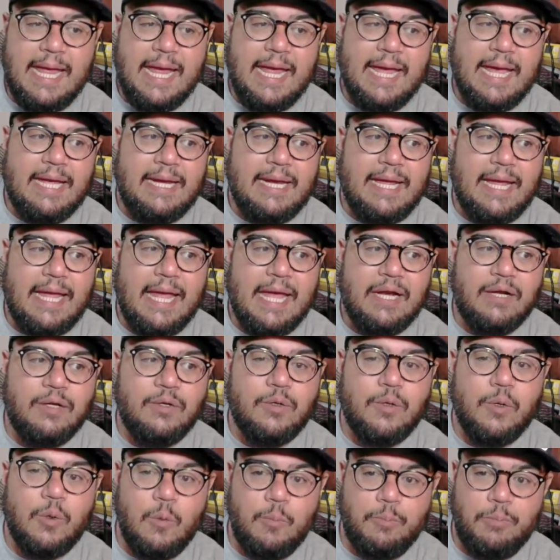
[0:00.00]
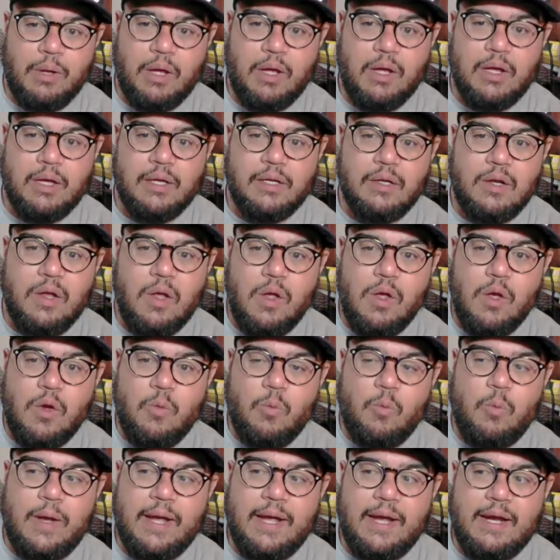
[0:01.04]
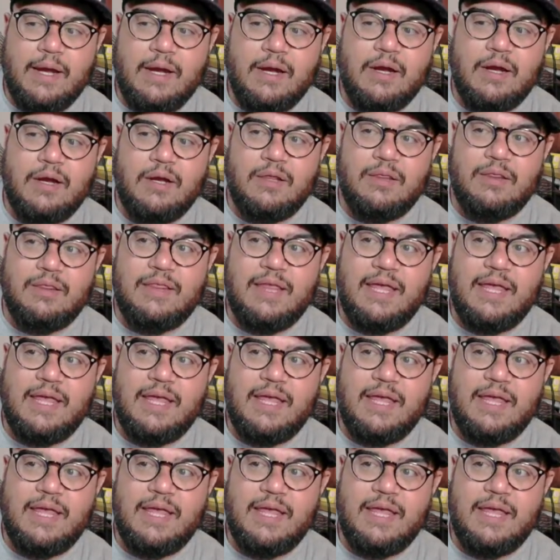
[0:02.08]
And I had a coupon where